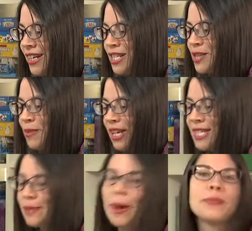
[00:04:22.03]
to mix
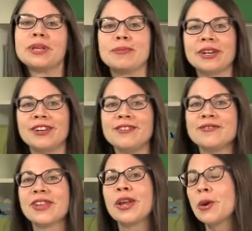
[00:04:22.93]
them up in the
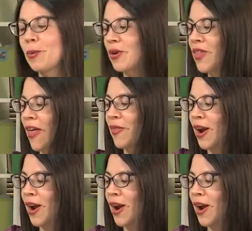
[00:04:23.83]
middle, or then